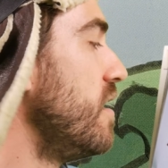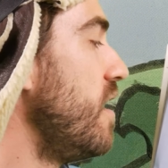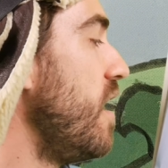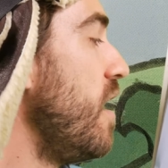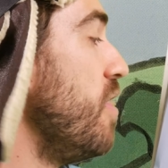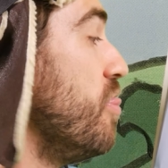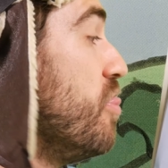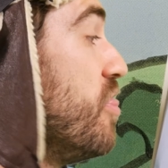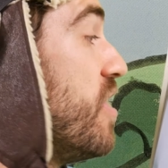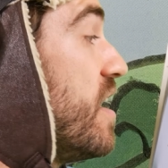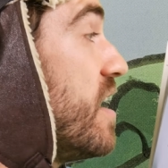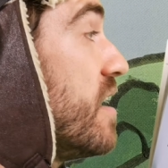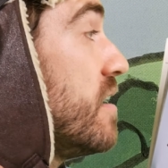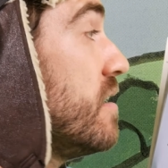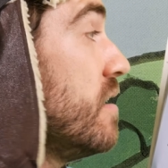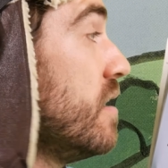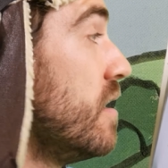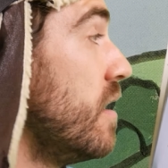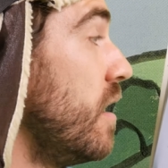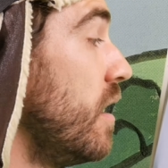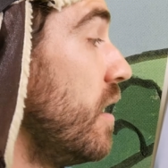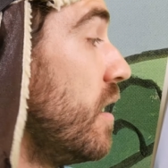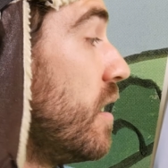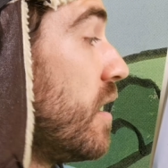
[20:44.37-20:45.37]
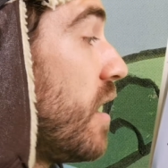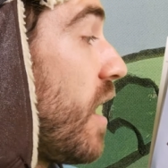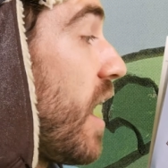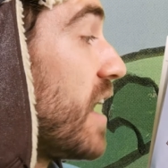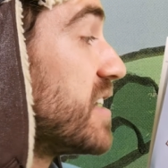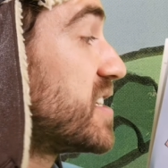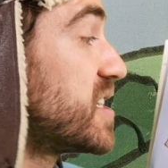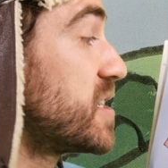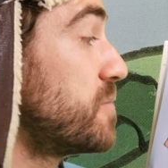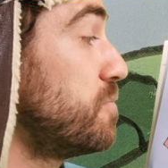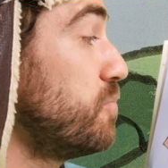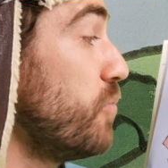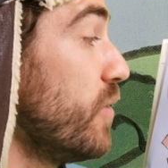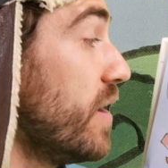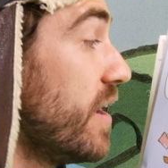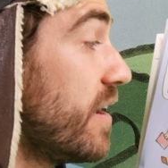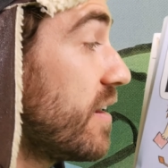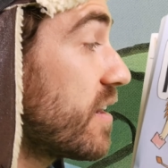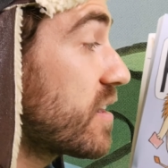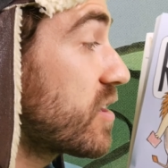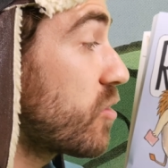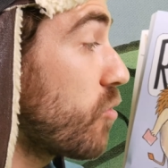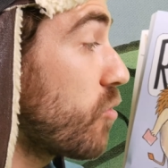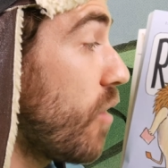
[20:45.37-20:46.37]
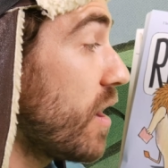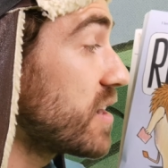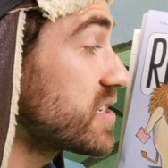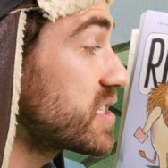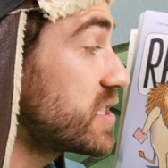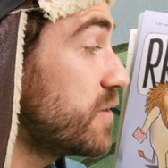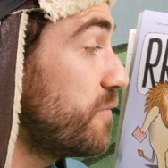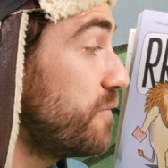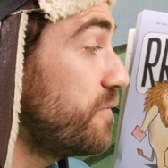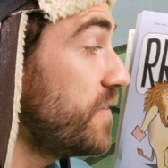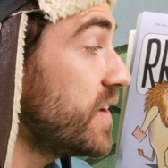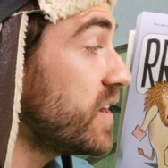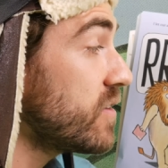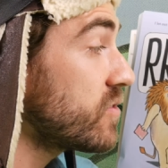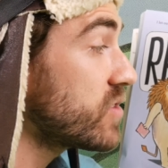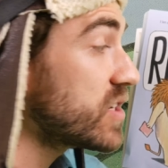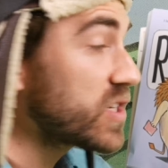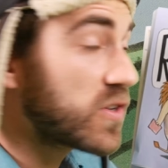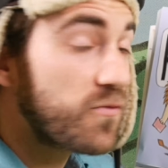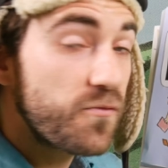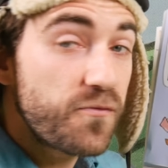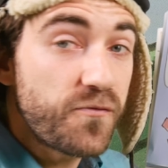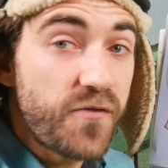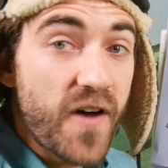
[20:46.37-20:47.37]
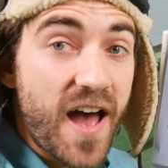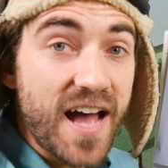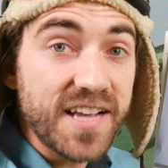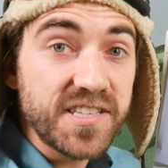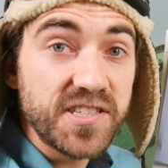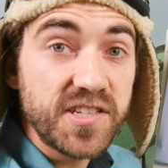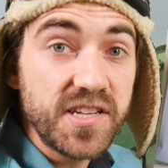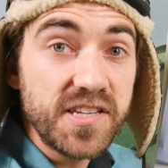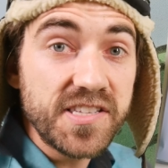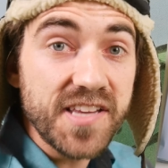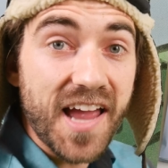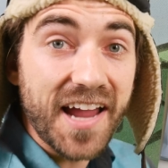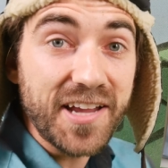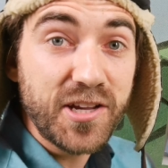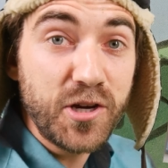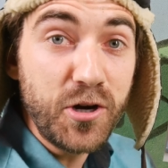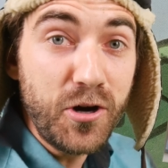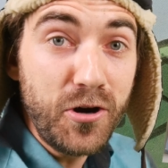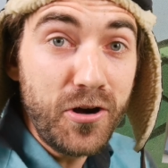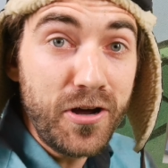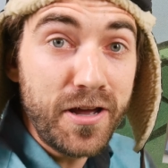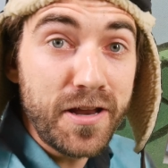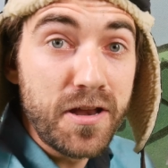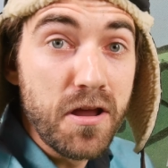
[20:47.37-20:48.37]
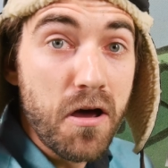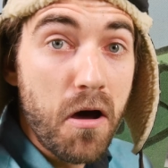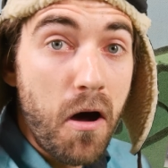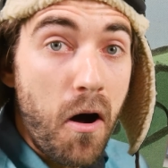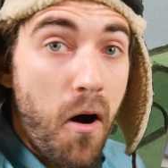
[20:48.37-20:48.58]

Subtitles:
and then I sprinted across the field as fast as I could